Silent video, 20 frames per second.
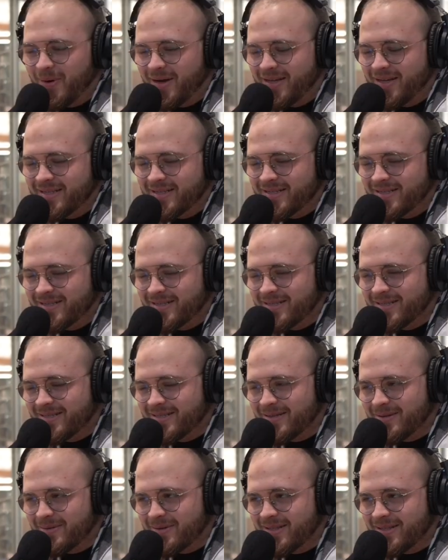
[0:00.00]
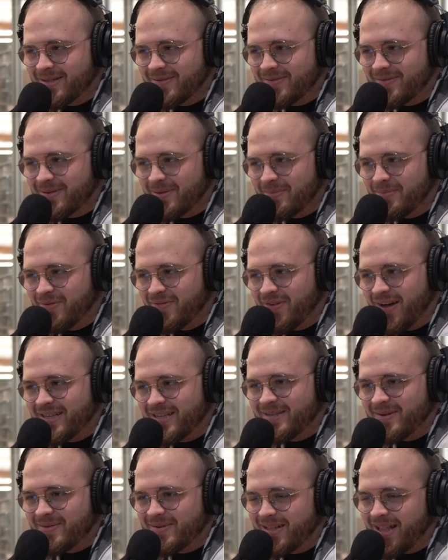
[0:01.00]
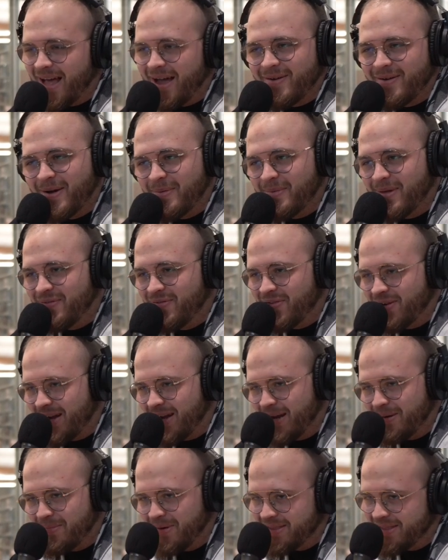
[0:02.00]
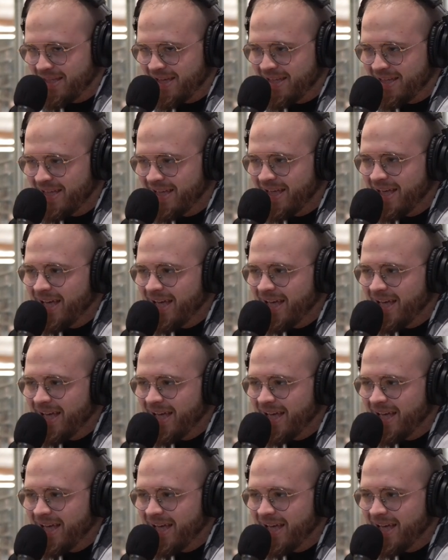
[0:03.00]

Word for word: was, to provide some, I completely forgot about that.